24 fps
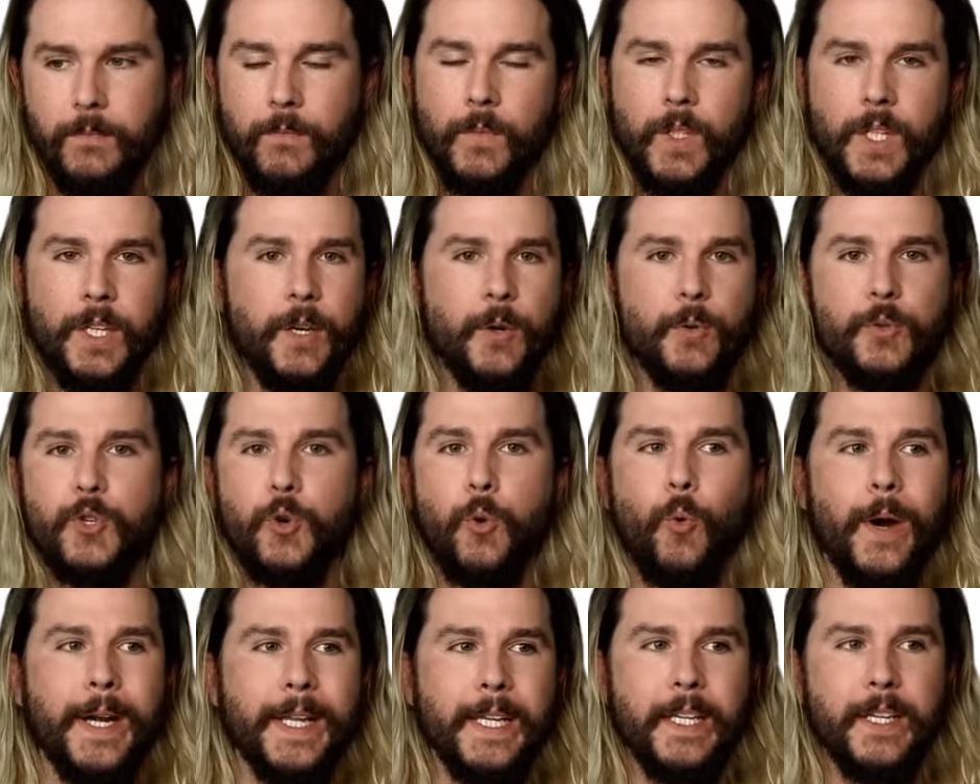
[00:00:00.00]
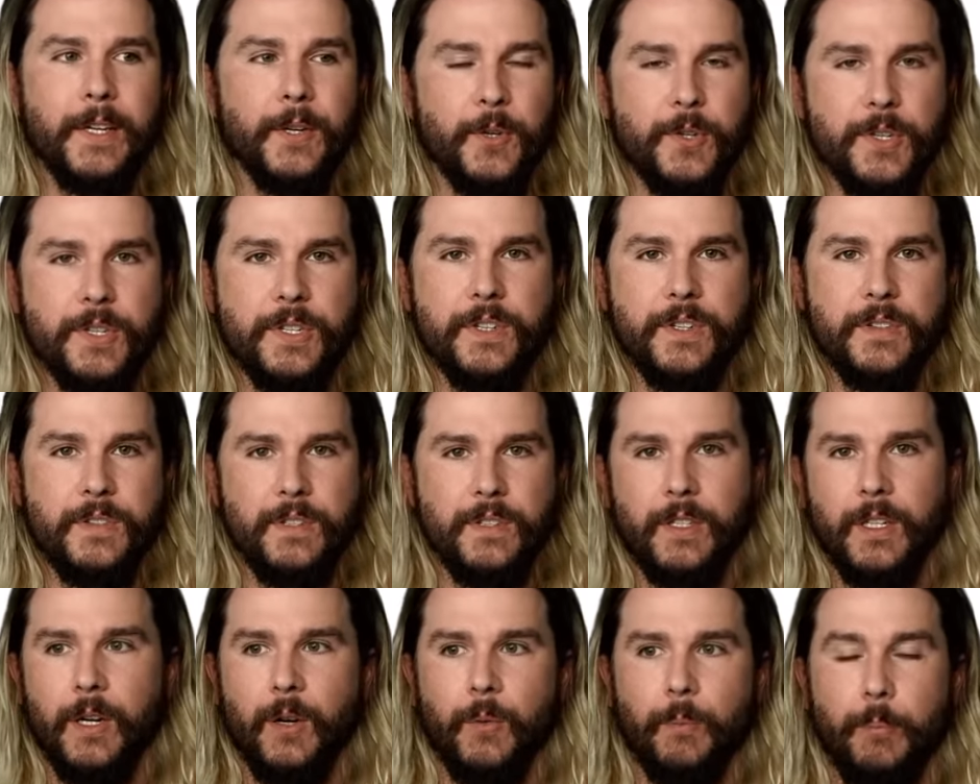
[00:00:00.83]
You know, 20 years is,
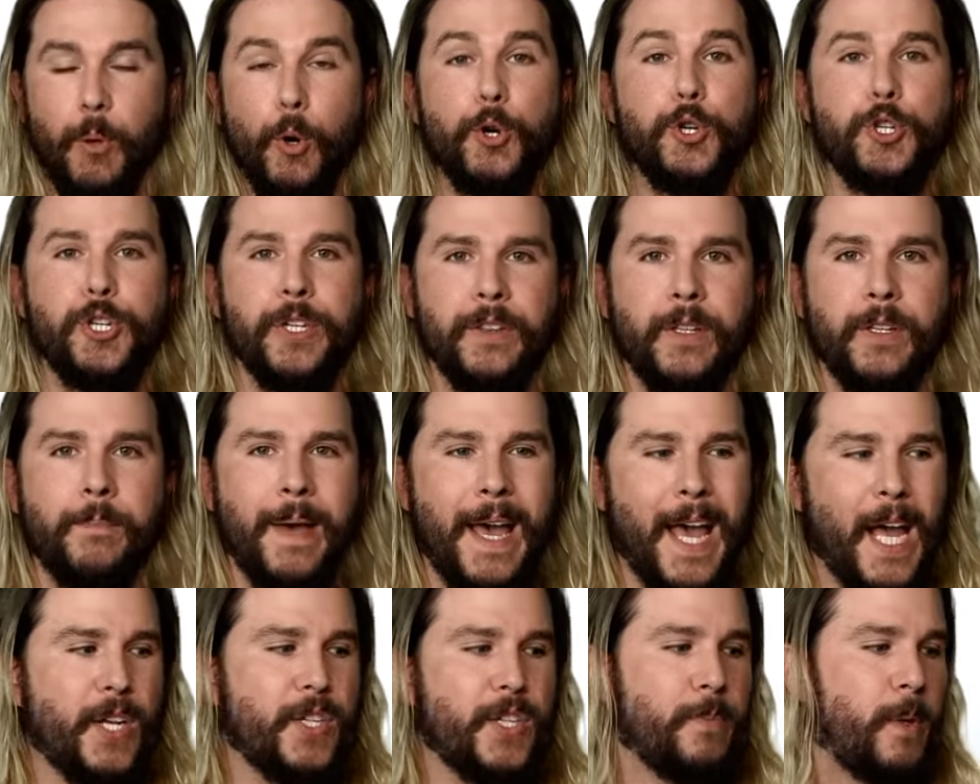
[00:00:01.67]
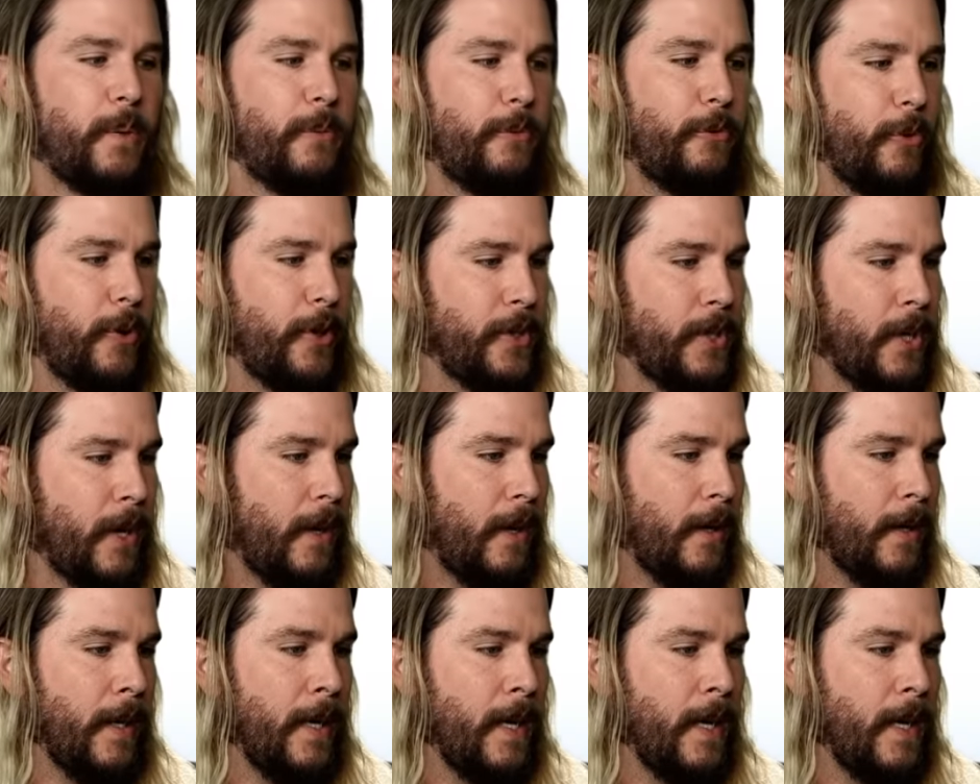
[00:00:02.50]
you know, pushing the maximum for a dog.